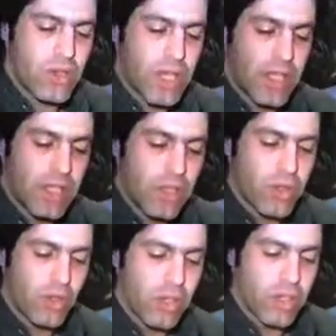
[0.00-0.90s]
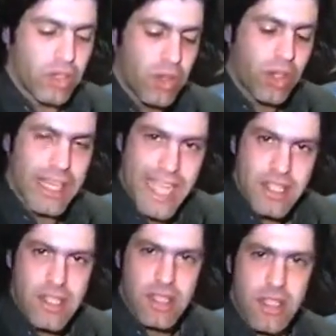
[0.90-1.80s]
your, your
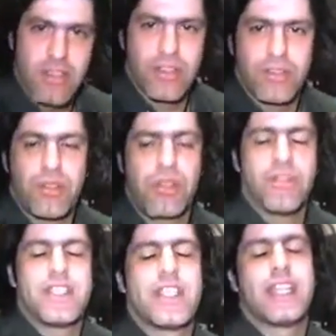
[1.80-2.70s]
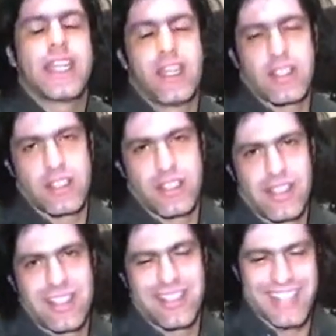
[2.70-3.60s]
guests for visiting us
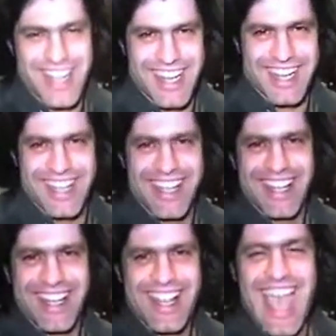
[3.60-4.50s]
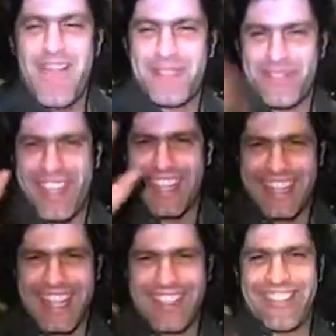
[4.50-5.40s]
today. Happy
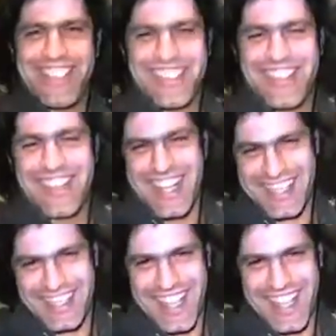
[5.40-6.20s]
painting. We see you next